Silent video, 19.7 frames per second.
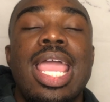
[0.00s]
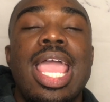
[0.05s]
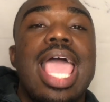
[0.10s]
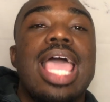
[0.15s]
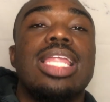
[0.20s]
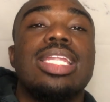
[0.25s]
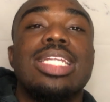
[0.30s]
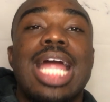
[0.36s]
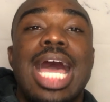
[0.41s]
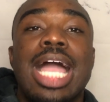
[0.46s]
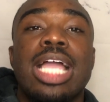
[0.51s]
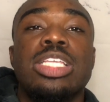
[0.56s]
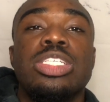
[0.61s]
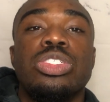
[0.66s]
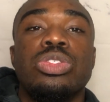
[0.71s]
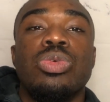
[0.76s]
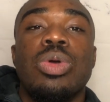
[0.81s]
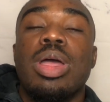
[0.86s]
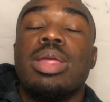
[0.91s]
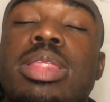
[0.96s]
and locked
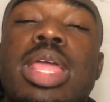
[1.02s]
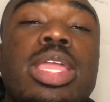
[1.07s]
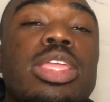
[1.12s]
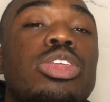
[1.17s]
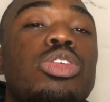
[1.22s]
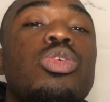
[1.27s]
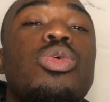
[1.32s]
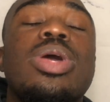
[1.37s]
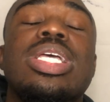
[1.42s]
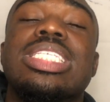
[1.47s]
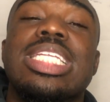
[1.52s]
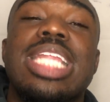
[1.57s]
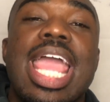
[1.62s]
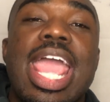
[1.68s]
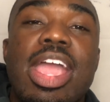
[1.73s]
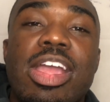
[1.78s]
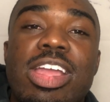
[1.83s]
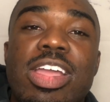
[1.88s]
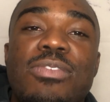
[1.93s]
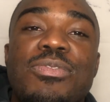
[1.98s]
you. You is in
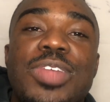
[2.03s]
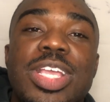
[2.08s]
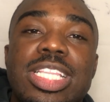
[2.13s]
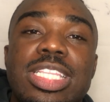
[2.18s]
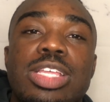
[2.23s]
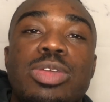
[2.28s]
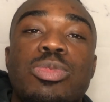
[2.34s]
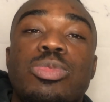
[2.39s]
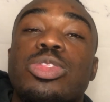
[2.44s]
Area 50.